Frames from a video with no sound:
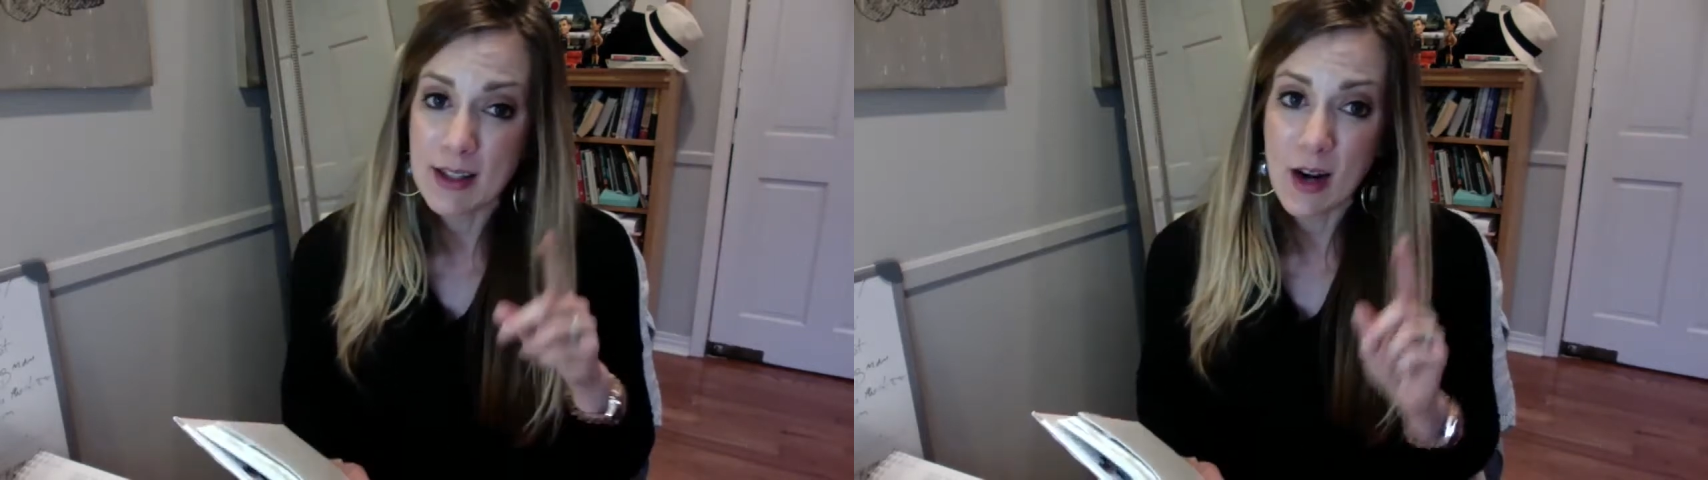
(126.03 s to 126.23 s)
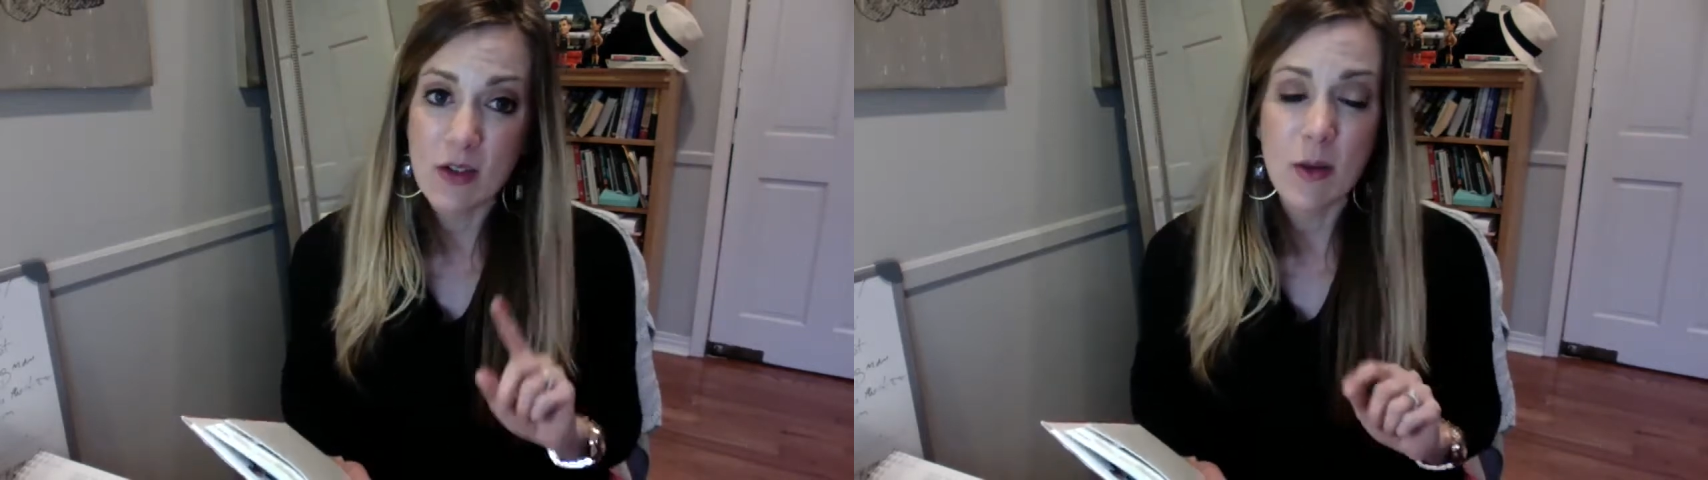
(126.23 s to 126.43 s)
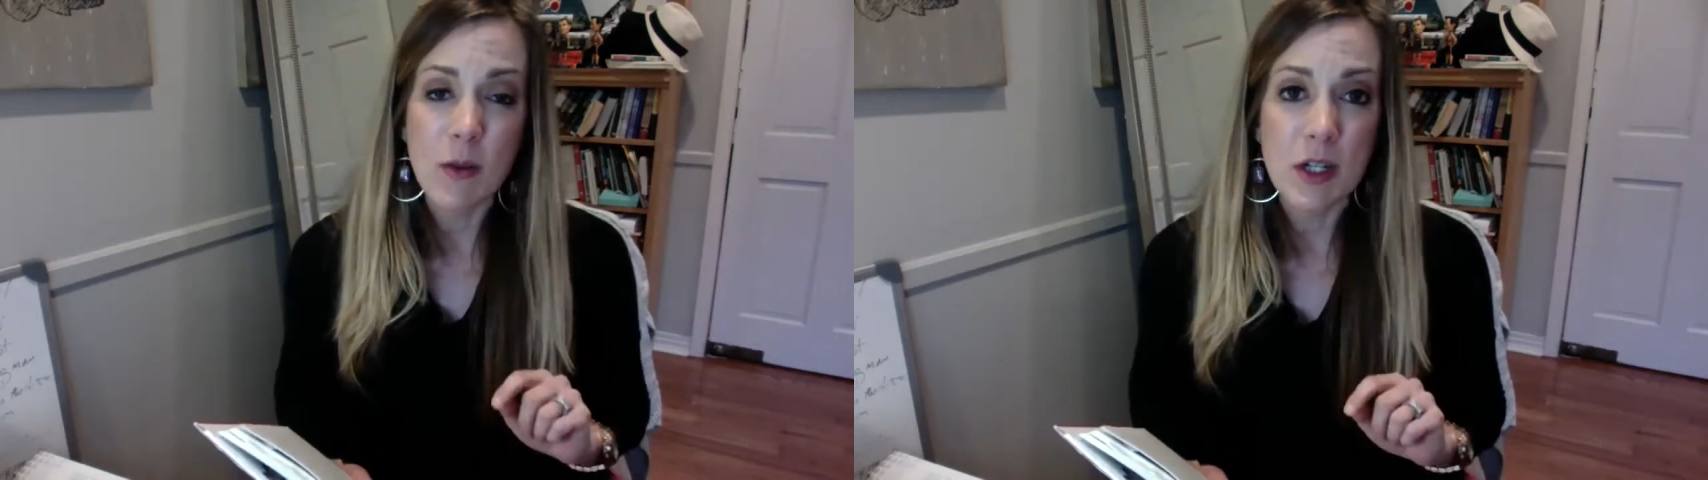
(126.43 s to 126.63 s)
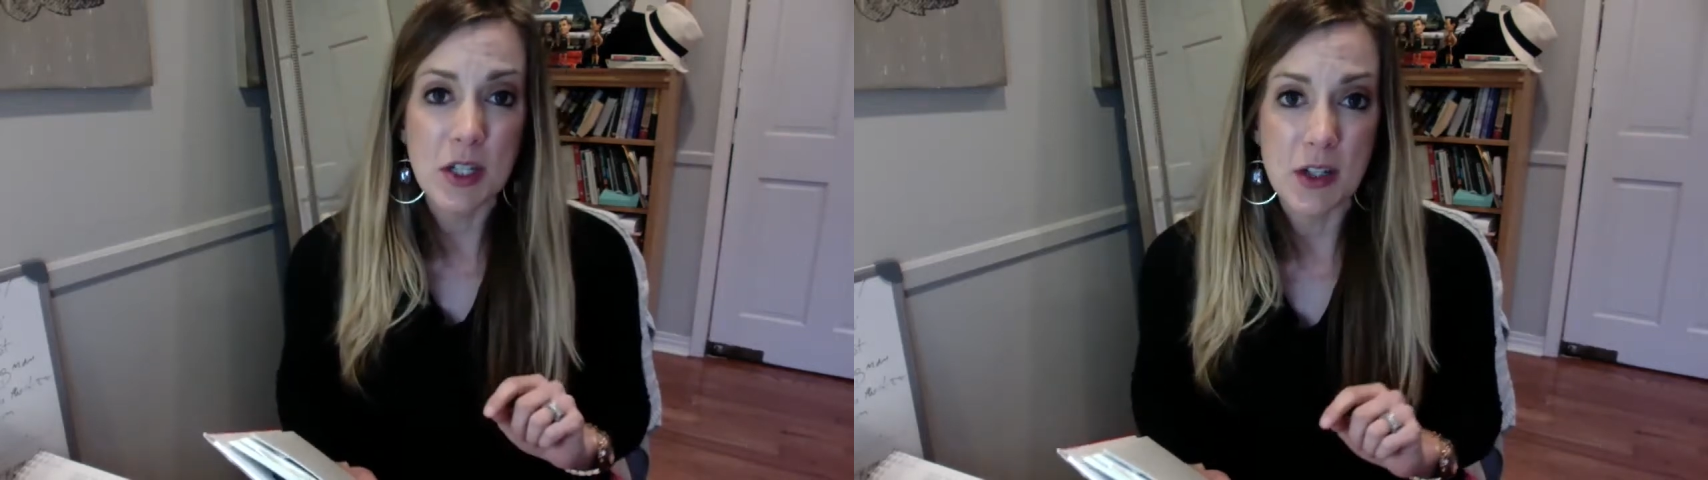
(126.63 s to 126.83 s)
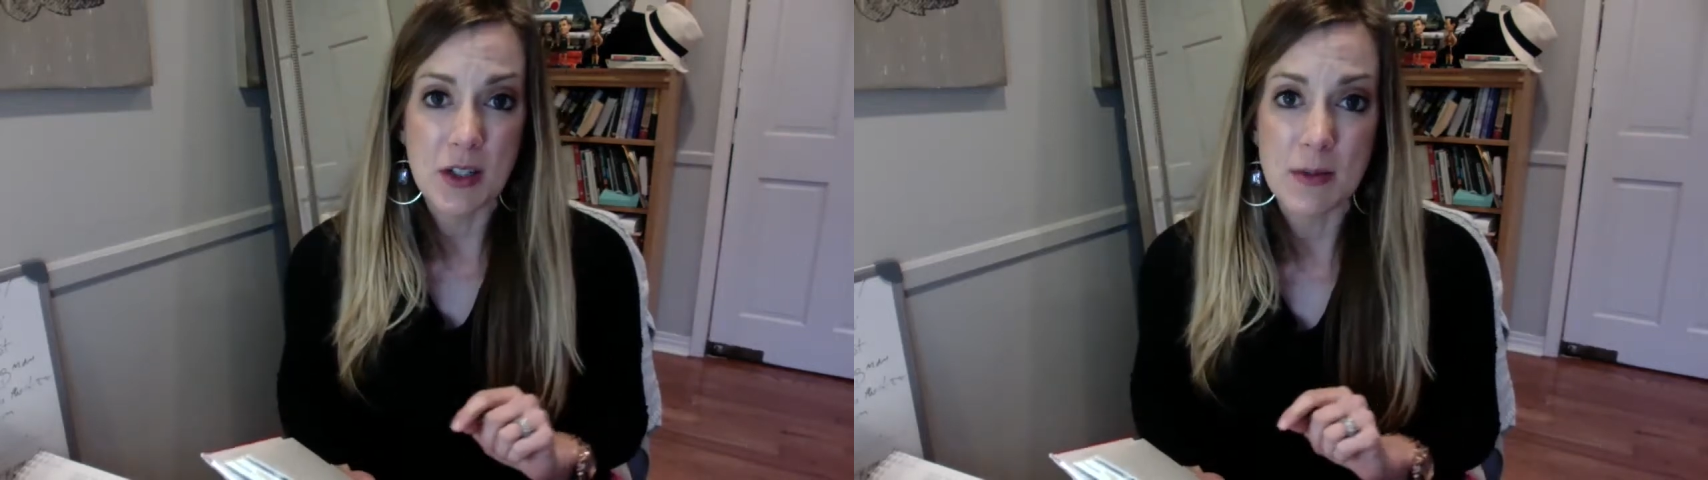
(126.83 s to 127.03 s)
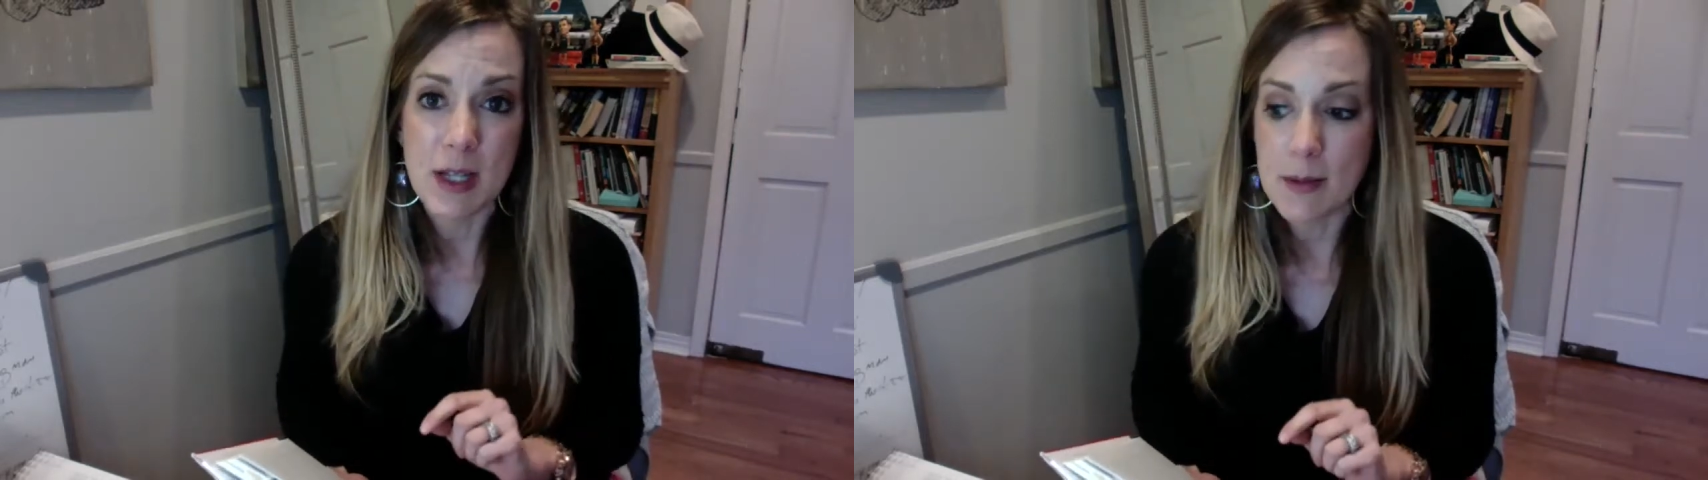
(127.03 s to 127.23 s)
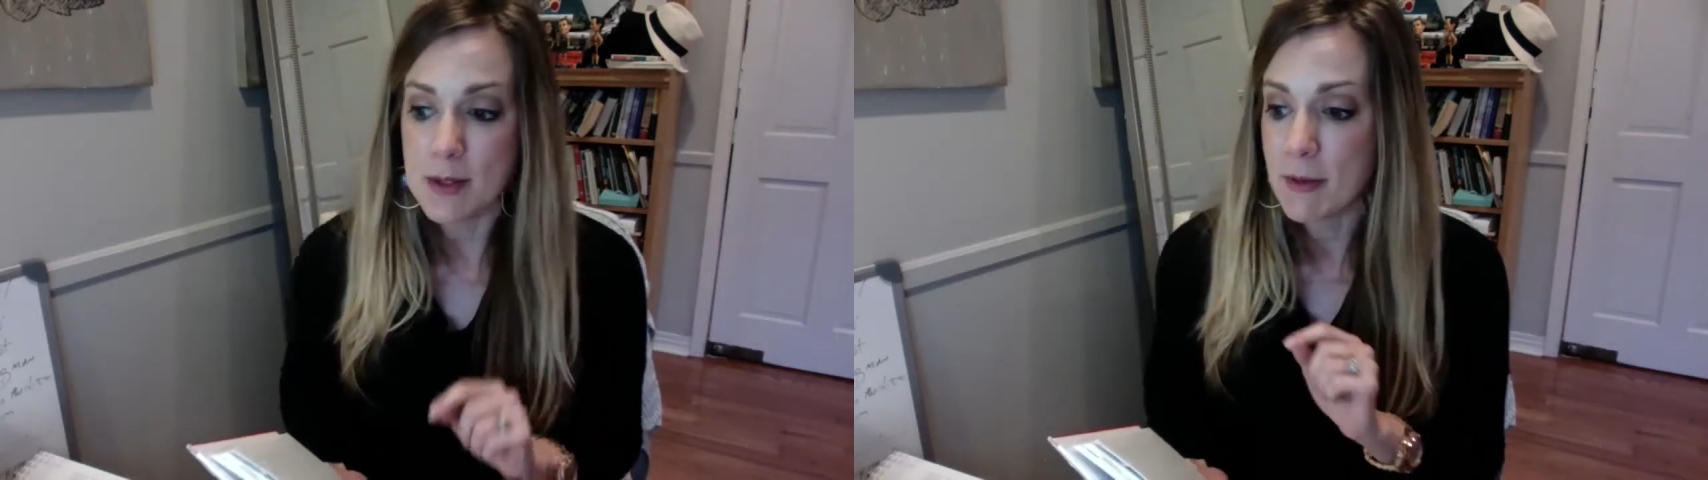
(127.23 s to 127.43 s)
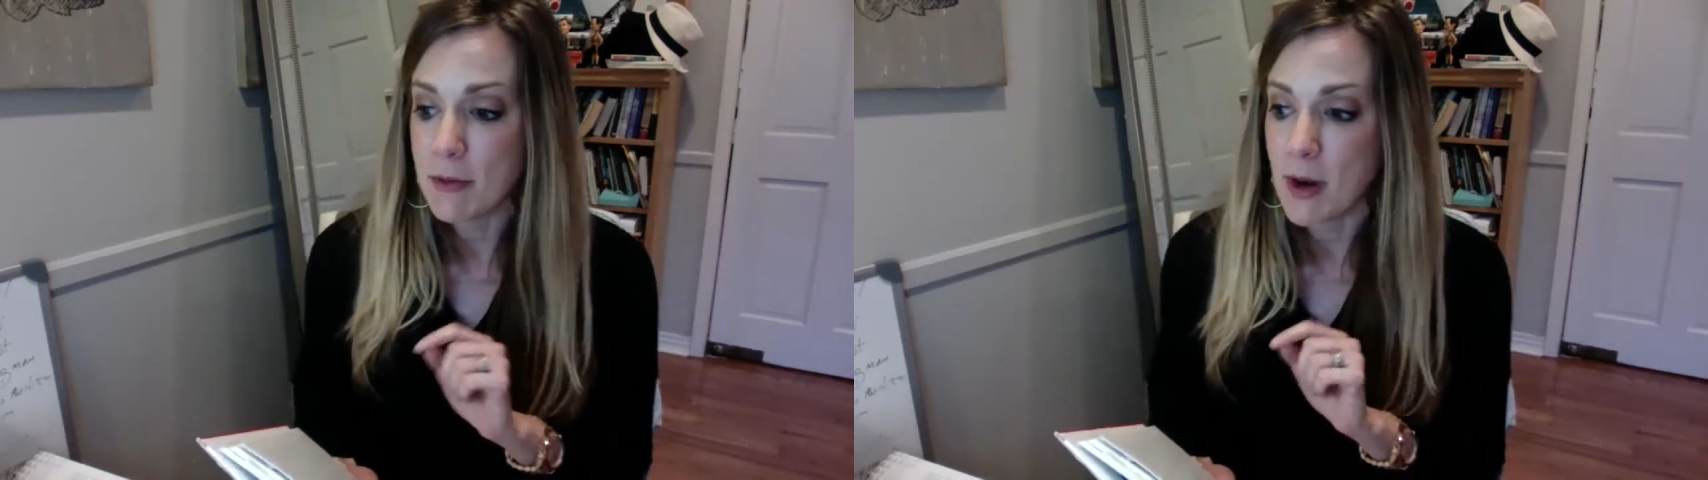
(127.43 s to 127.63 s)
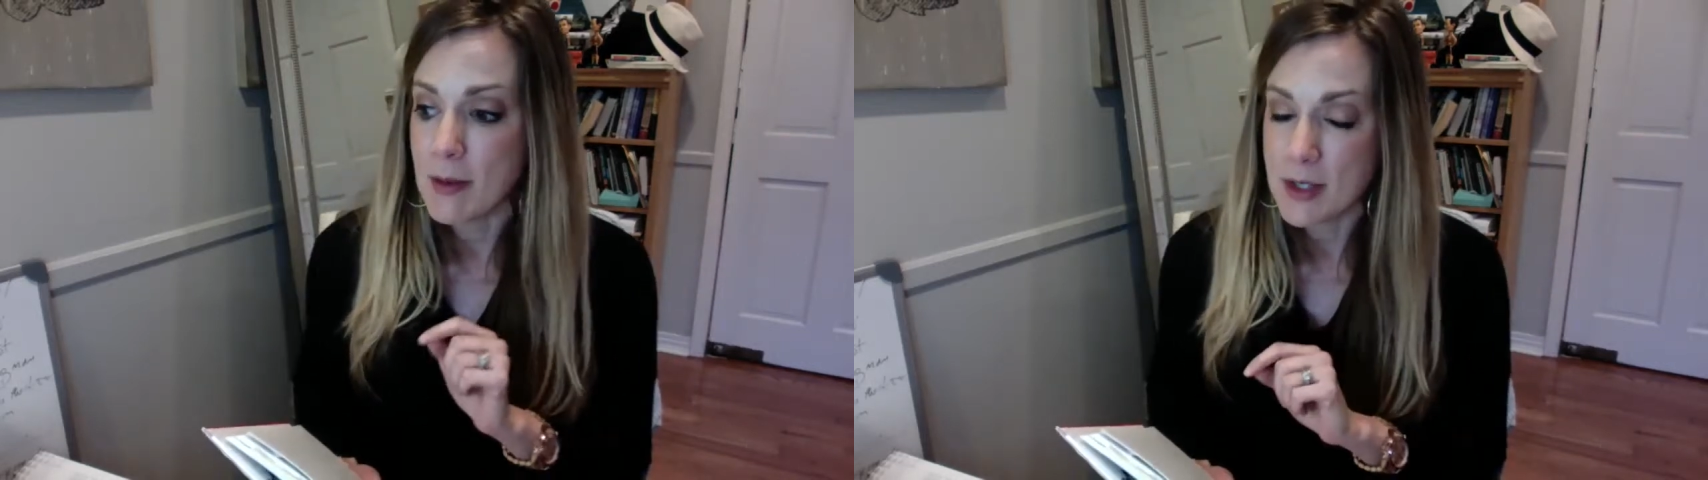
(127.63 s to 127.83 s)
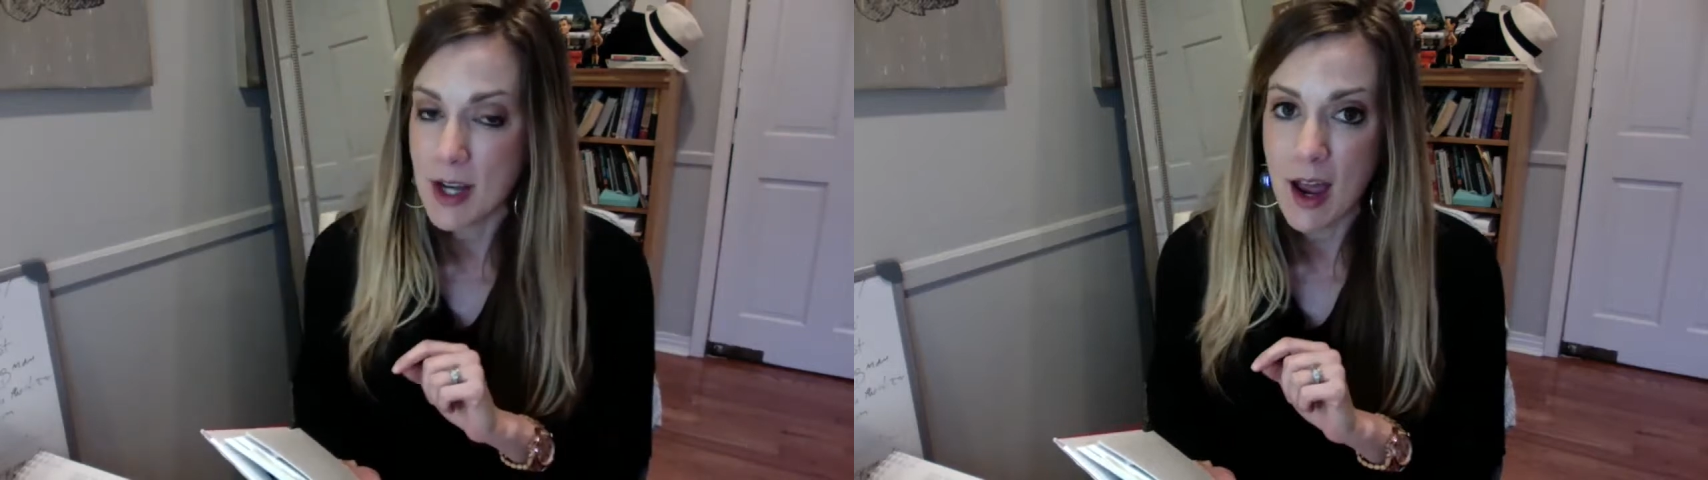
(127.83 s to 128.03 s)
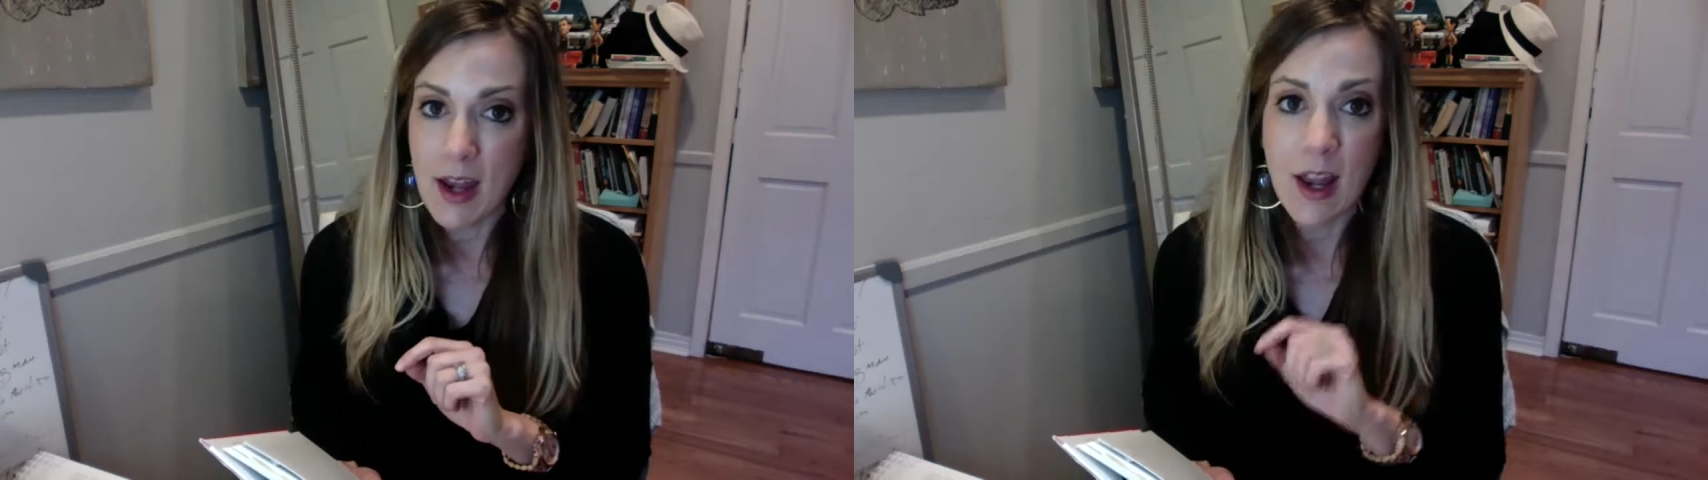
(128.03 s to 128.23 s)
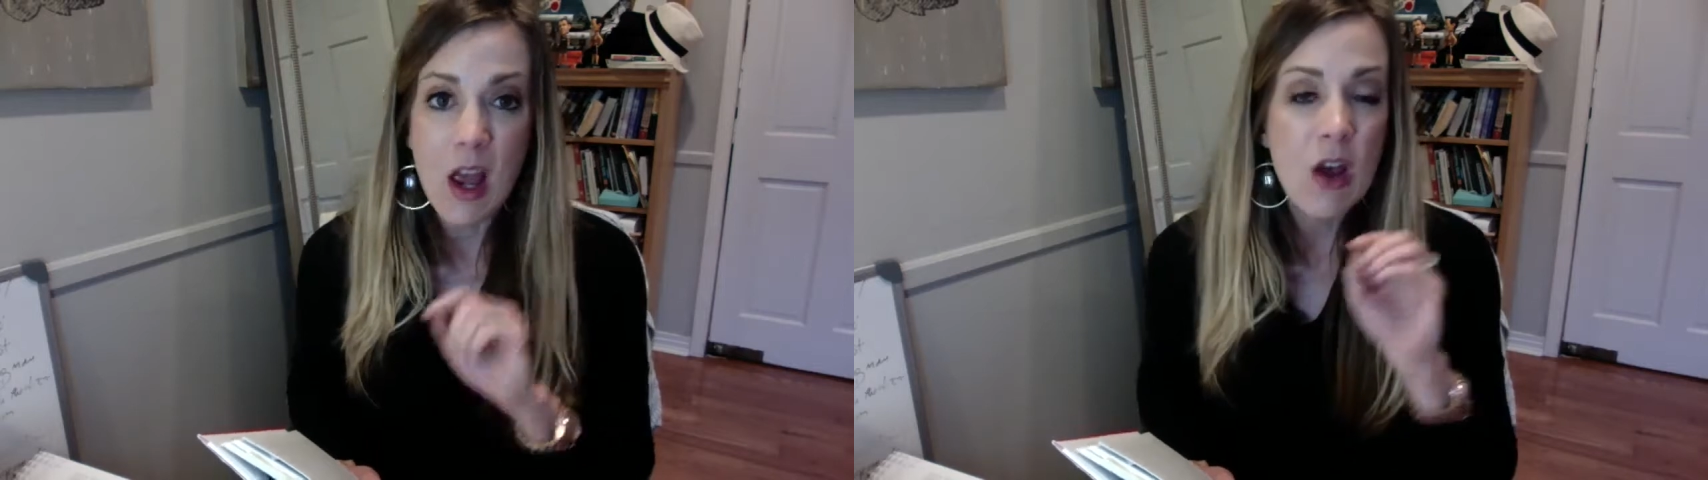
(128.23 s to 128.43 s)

And I also want to share some tips before I'm done